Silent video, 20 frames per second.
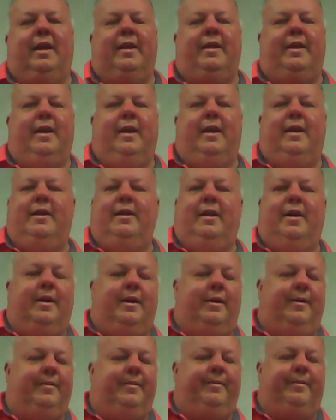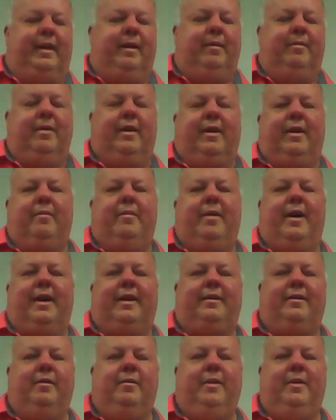then email it back
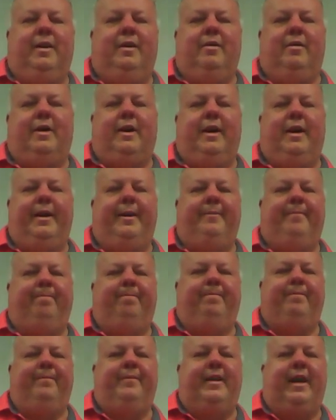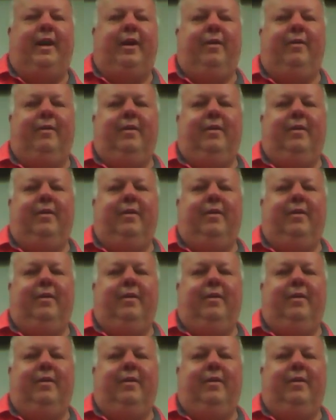to me. Okay. Thank you.